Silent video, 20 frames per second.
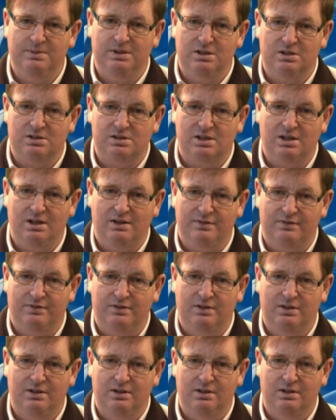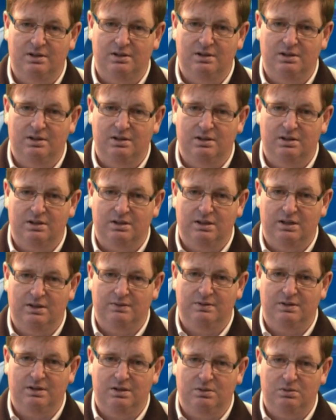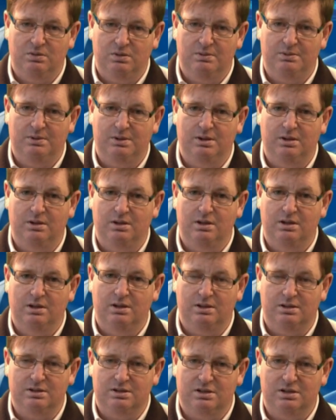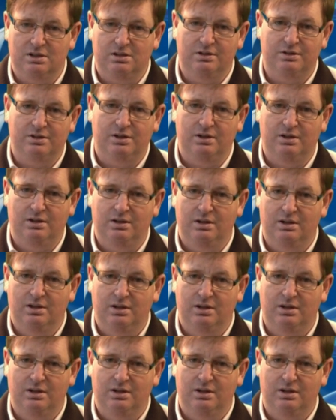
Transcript: of yourself, given the women and children